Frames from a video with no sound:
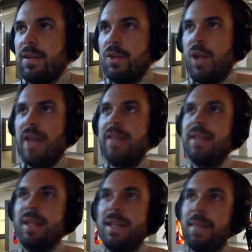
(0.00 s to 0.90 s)
I
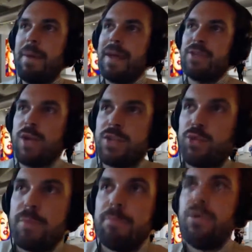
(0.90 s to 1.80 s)
think the best way is
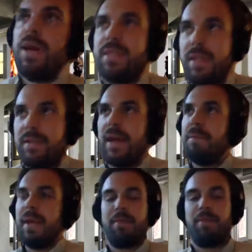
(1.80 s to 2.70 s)
to embrace it
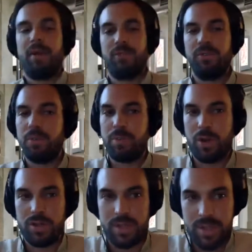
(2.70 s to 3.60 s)
and make it part of your
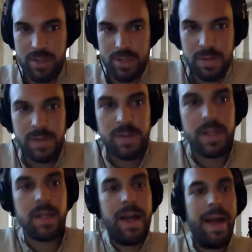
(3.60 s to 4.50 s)
process.
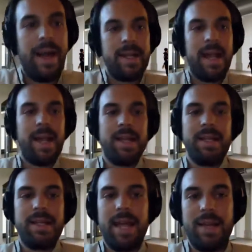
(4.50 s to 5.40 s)
And
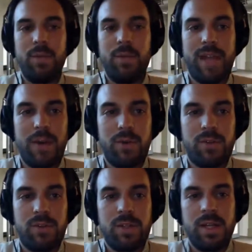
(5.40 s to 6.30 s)

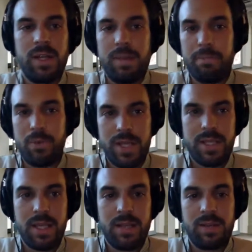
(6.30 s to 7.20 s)
without
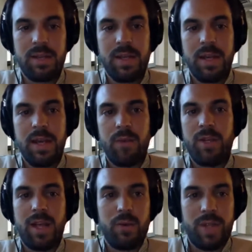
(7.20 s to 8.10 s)
embracing it,
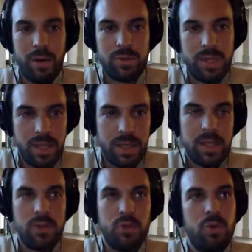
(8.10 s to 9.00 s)
without
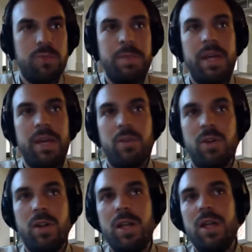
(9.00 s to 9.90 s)
doubting, you won't be
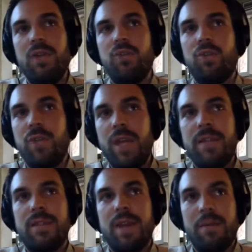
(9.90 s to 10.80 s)
able to create
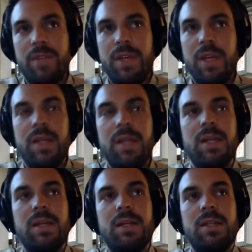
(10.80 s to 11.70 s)
something
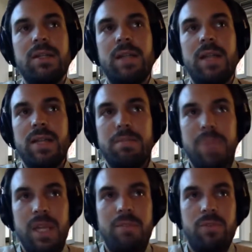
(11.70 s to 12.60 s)
that is
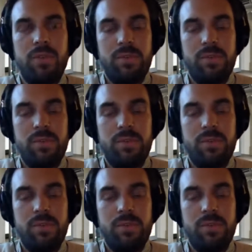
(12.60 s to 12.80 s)
meaningful.